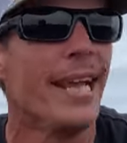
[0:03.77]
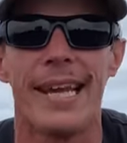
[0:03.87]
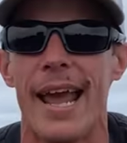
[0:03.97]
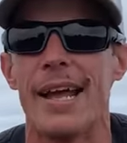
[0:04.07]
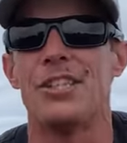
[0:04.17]

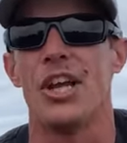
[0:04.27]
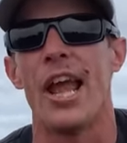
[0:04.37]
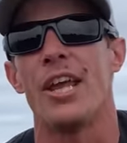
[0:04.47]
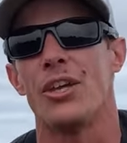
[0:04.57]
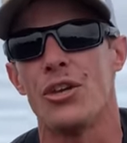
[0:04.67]
catch
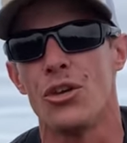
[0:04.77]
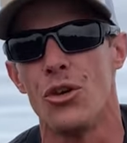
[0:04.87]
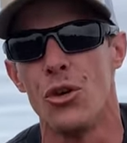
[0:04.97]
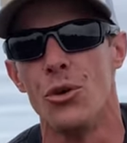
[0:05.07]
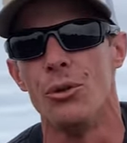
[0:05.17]
a
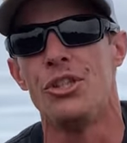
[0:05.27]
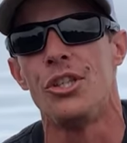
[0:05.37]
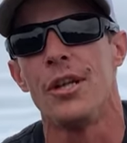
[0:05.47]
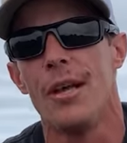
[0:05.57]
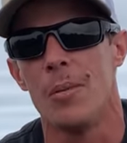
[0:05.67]
huge
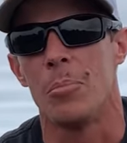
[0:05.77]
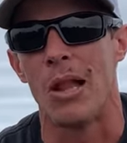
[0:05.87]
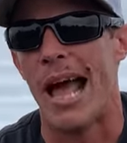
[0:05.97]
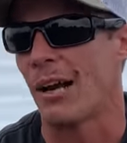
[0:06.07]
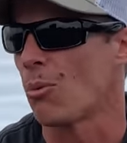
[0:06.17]
black